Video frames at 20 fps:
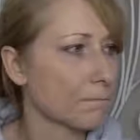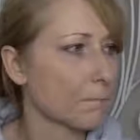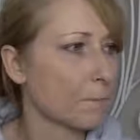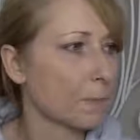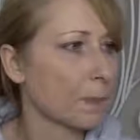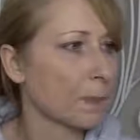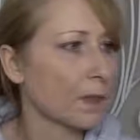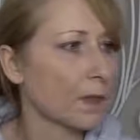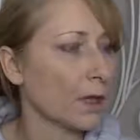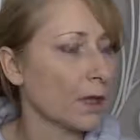
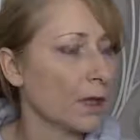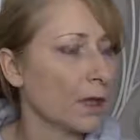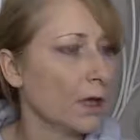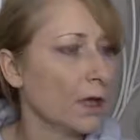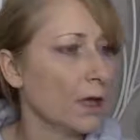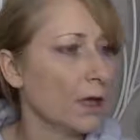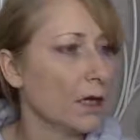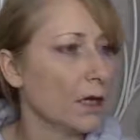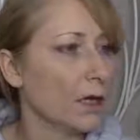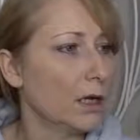
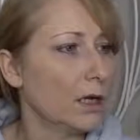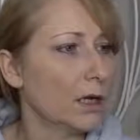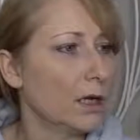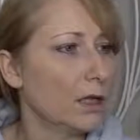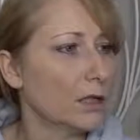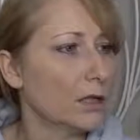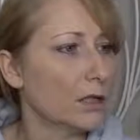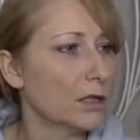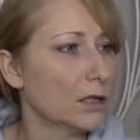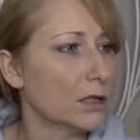
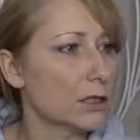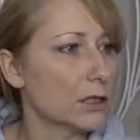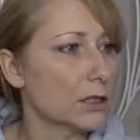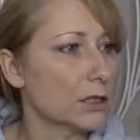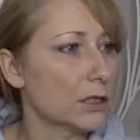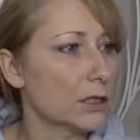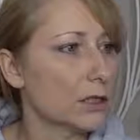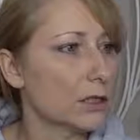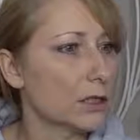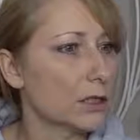
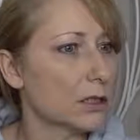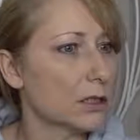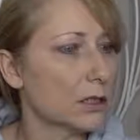Nothing is said.